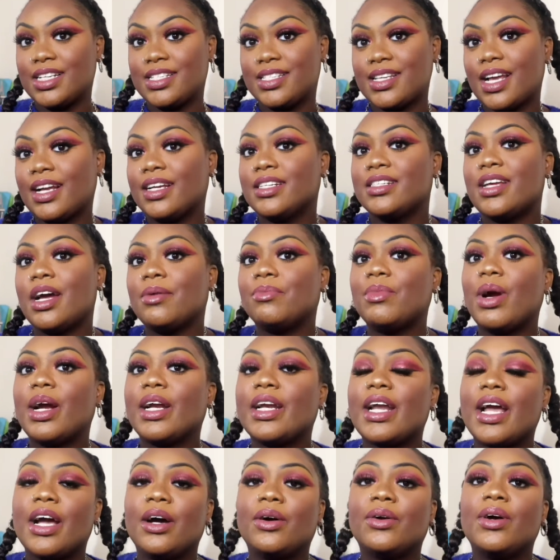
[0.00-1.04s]
it a second time
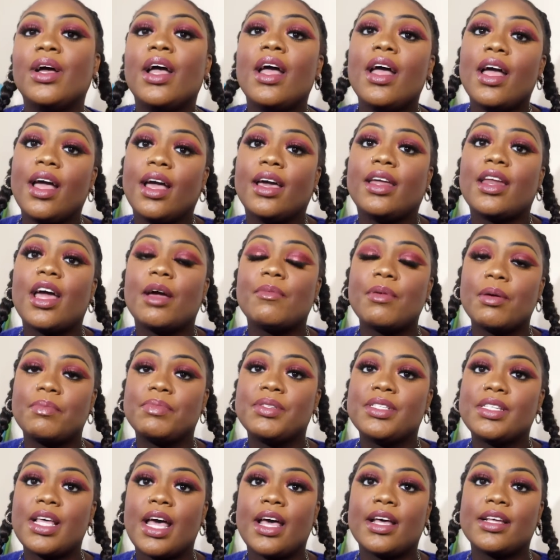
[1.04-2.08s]
right now, and I'm
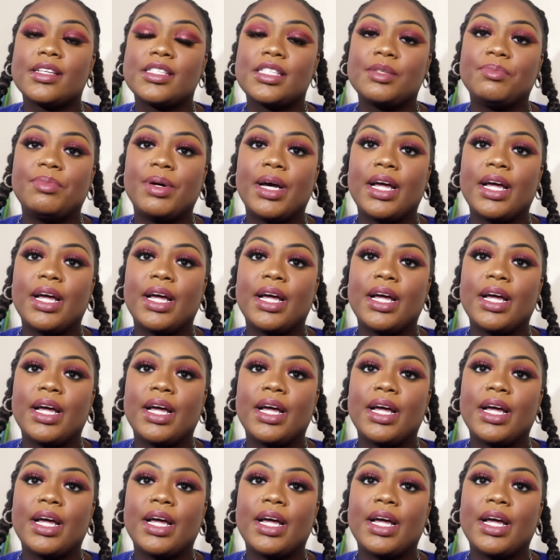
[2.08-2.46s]
obsessed.